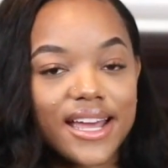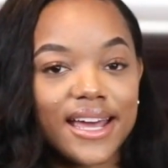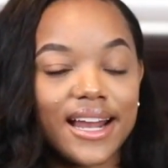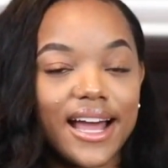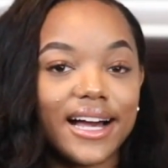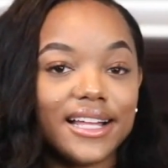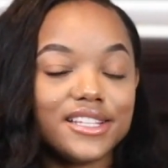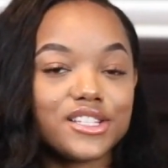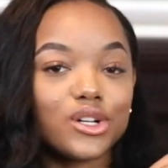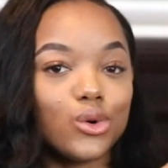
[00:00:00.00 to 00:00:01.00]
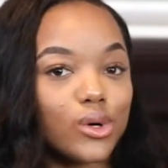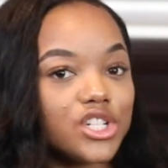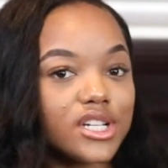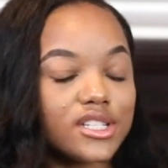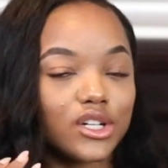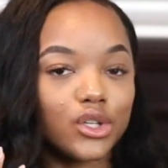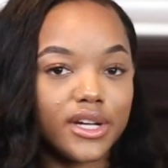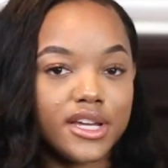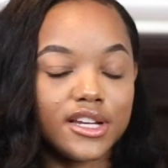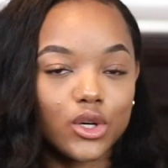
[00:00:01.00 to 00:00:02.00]
and I got this gorgeous
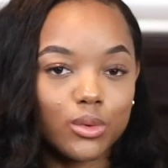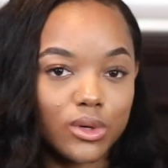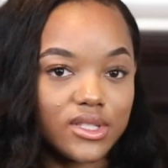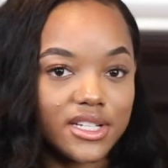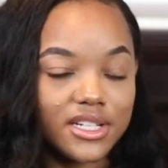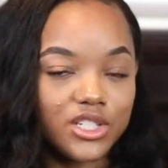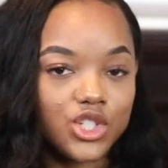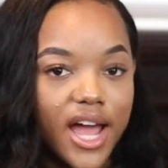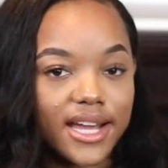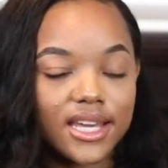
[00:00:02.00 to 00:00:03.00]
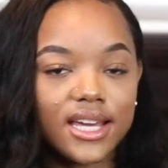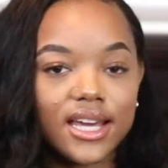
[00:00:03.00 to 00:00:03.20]
green quilted jacket,